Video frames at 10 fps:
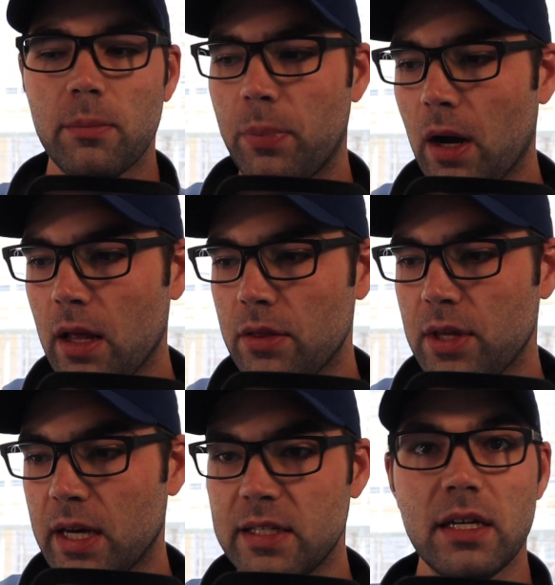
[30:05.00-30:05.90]
But
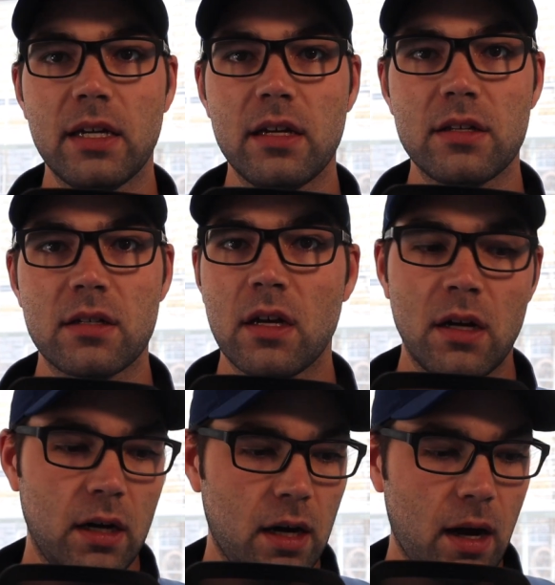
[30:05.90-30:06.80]
the idea is
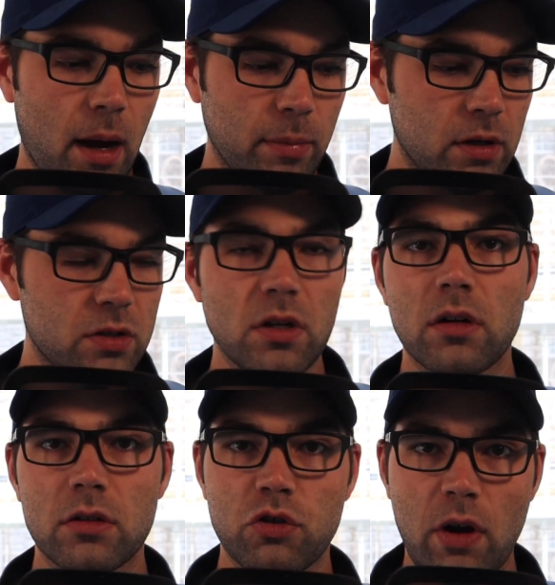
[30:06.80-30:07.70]
I'm going to
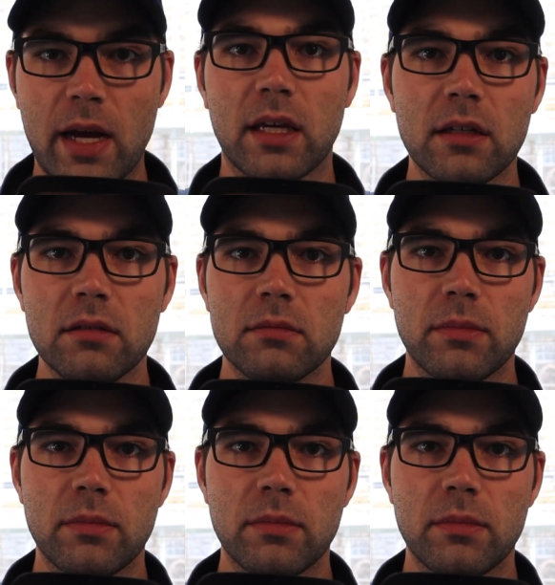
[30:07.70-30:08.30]
start tracking,